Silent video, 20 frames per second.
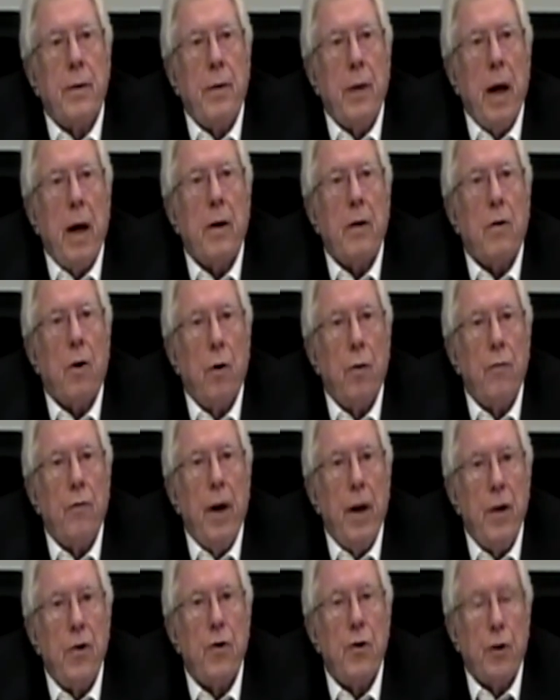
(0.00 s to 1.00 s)
that
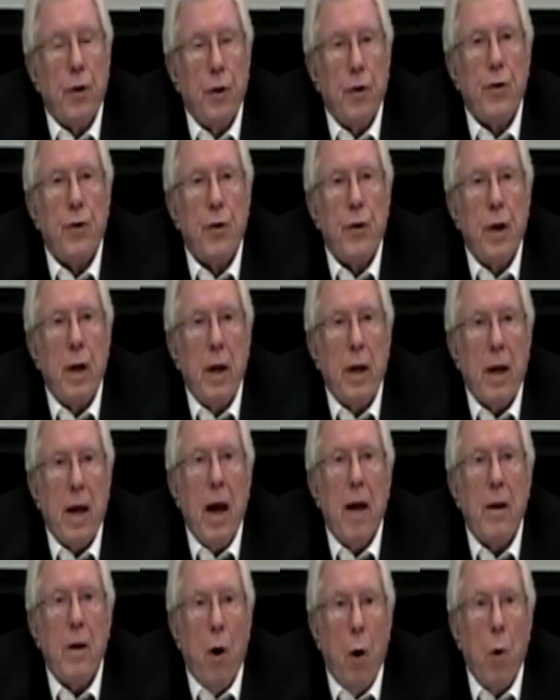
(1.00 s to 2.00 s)
conventions
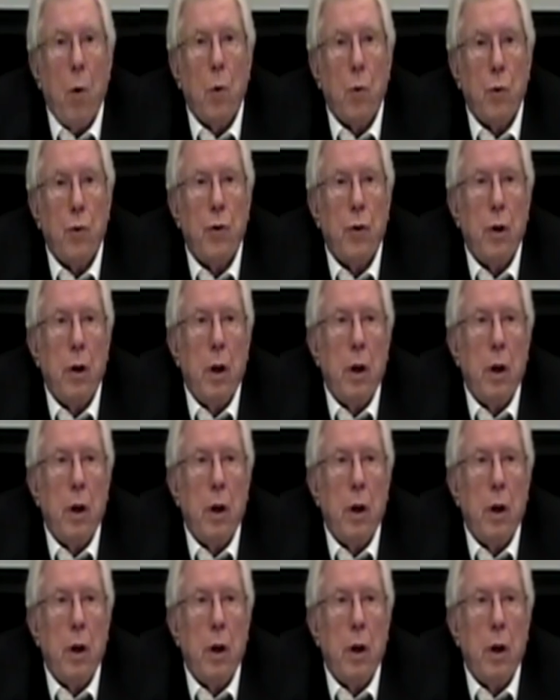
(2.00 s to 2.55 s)
can hold.